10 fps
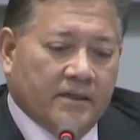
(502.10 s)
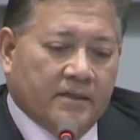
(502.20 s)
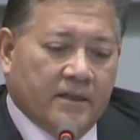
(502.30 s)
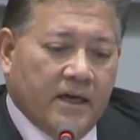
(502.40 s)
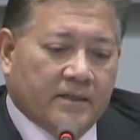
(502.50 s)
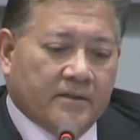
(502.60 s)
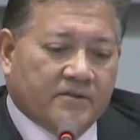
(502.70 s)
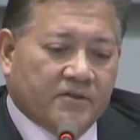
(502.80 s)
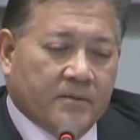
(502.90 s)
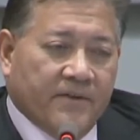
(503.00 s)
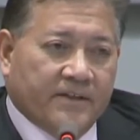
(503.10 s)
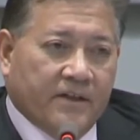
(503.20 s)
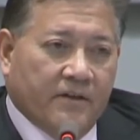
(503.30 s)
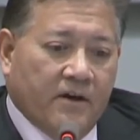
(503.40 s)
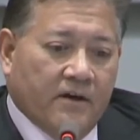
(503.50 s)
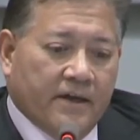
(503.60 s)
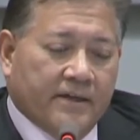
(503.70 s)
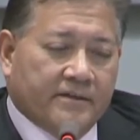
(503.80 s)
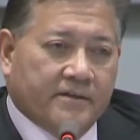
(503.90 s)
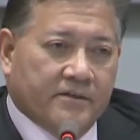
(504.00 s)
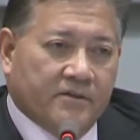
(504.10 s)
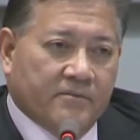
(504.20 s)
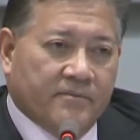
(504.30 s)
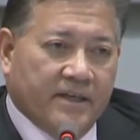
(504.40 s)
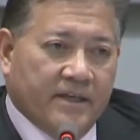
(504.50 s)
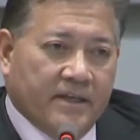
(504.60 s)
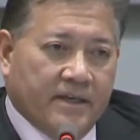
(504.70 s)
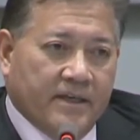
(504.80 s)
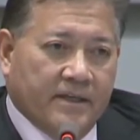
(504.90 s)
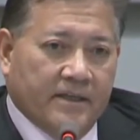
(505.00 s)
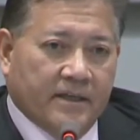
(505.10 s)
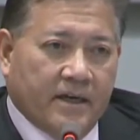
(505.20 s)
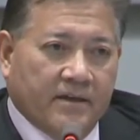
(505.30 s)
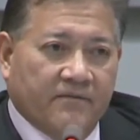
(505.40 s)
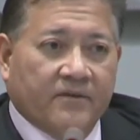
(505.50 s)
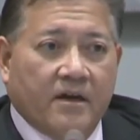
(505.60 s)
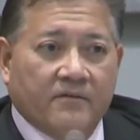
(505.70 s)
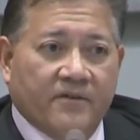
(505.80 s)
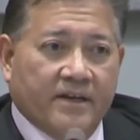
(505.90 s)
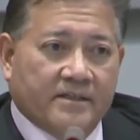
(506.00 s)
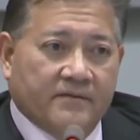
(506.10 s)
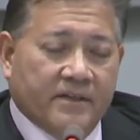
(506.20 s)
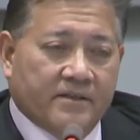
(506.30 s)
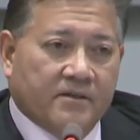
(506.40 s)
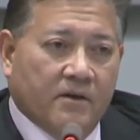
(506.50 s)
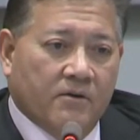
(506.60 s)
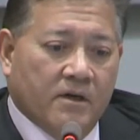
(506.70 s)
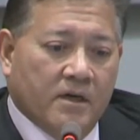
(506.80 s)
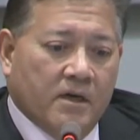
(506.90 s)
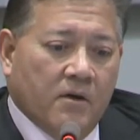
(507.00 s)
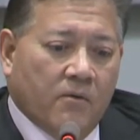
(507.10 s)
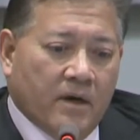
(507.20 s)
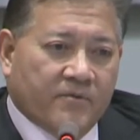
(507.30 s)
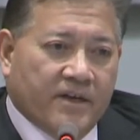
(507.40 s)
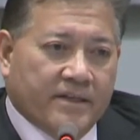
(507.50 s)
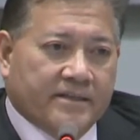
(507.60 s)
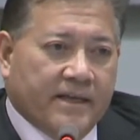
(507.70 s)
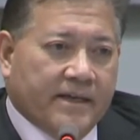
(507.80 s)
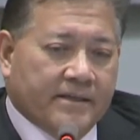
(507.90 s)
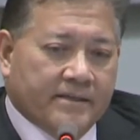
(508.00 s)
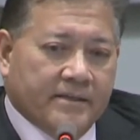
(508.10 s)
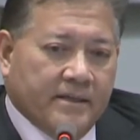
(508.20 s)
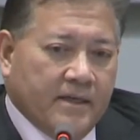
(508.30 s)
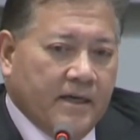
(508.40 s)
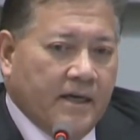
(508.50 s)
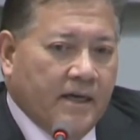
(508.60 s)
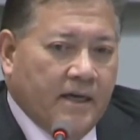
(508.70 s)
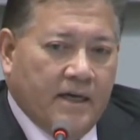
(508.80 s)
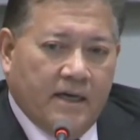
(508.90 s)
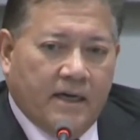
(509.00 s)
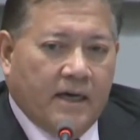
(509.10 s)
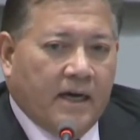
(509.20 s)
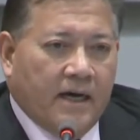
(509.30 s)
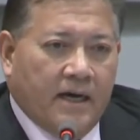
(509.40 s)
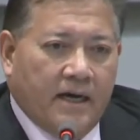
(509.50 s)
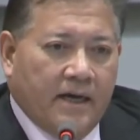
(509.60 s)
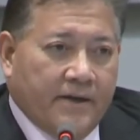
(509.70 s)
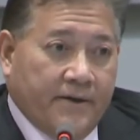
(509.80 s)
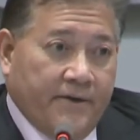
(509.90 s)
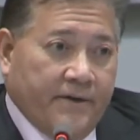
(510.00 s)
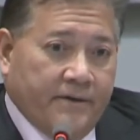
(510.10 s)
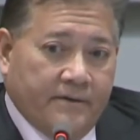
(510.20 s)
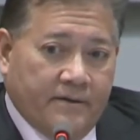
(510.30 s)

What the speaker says: not circumvent the law and still be in the confines of it. So what I'm trying to say is, I hear you.